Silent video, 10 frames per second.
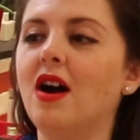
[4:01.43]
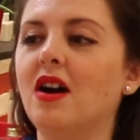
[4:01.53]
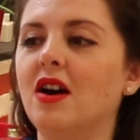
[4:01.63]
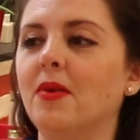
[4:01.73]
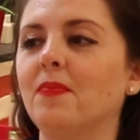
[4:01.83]

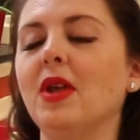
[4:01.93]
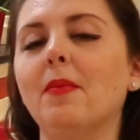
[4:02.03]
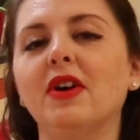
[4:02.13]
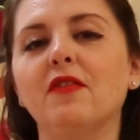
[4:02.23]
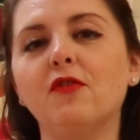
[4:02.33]

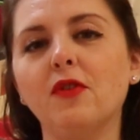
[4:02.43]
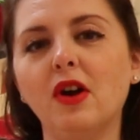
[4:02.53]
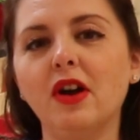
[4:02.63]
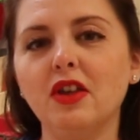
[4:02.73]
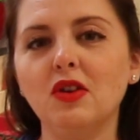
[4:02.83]
But
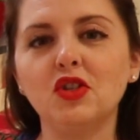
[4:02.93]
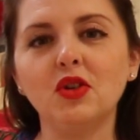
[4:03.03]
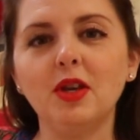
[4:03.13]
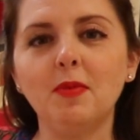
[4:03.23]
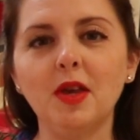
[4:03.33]

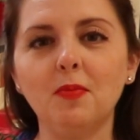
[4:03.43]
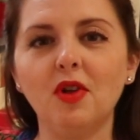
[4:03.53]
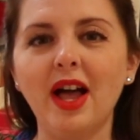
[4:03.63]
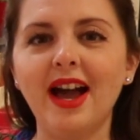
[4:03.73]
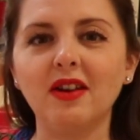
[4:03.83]
usually
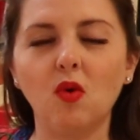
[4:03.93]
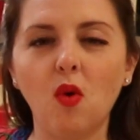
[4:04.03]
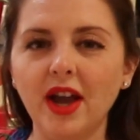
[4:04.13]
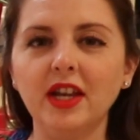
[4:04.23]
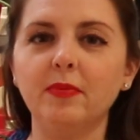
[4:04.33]
people add
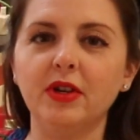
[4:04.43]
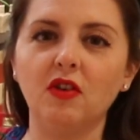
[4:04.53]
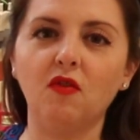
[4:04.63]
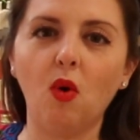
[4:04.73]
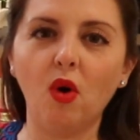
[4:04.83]
quite a bit
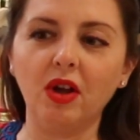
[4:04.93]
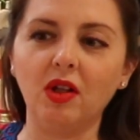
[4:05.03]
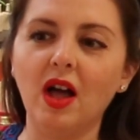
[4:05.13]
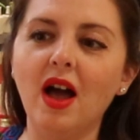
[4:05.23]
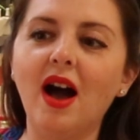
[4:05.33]
of oil.